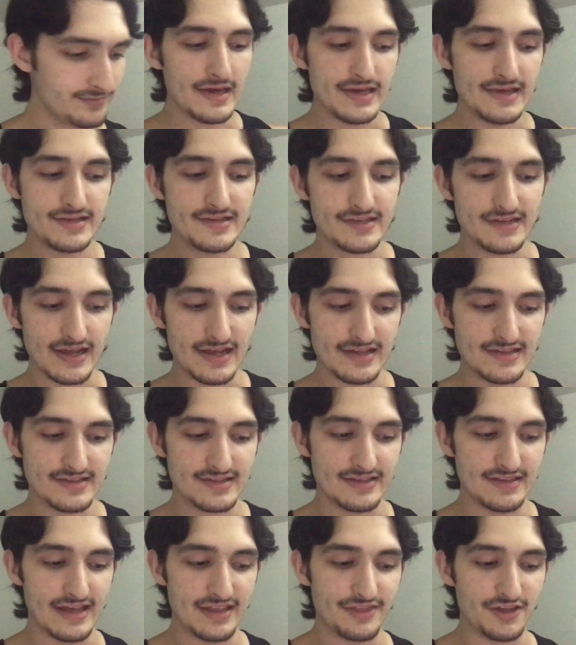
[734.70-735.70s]
He states
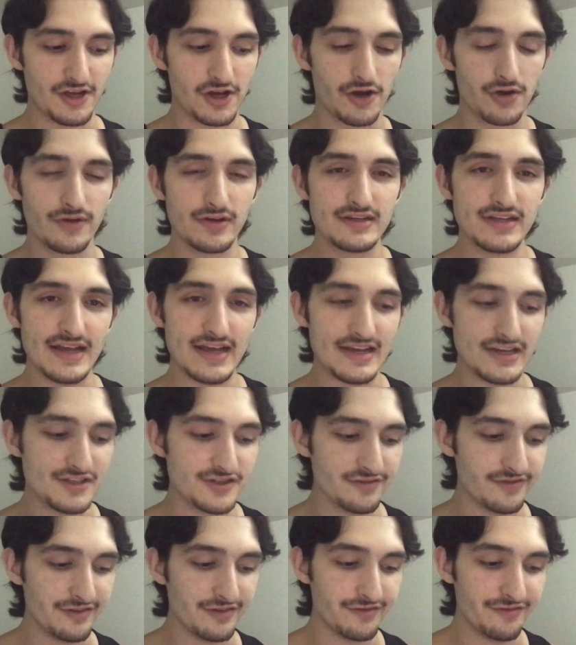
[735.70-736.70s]
that the current age
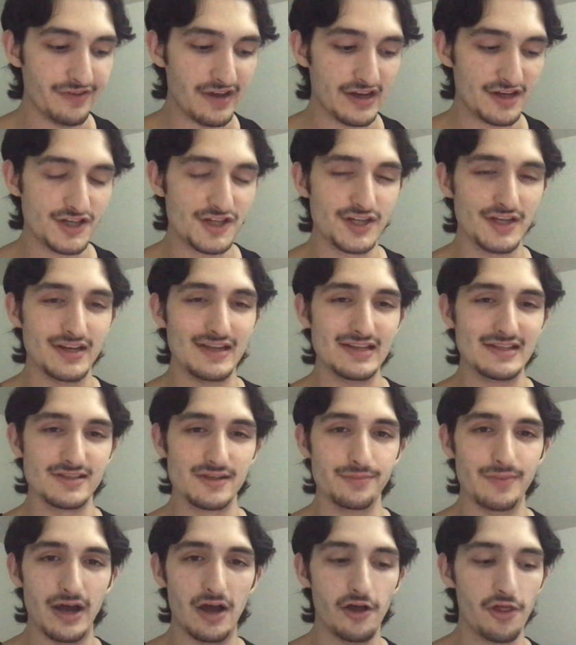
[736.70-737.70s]
of infection is
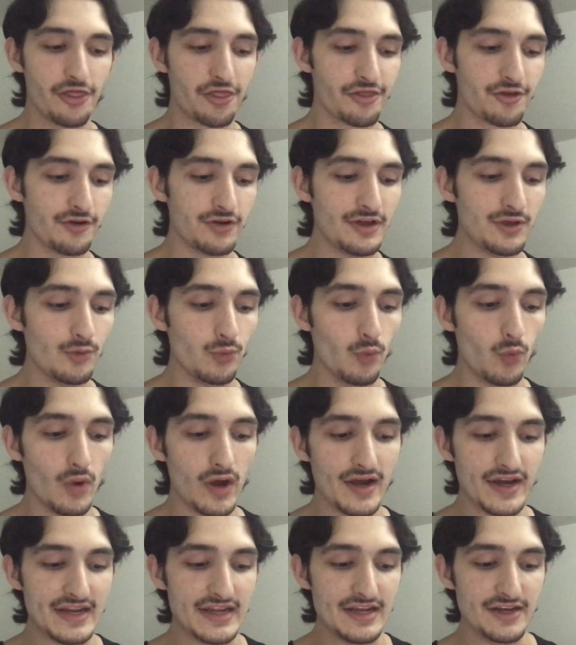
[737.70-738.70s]
about
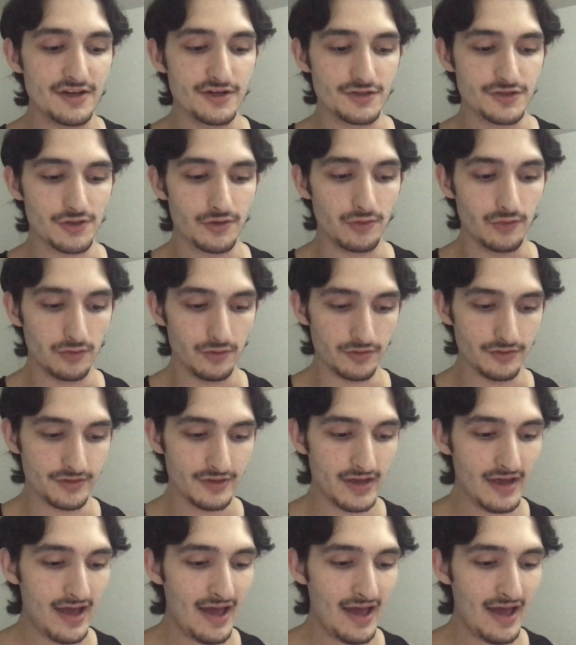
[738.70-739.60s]
31 years old,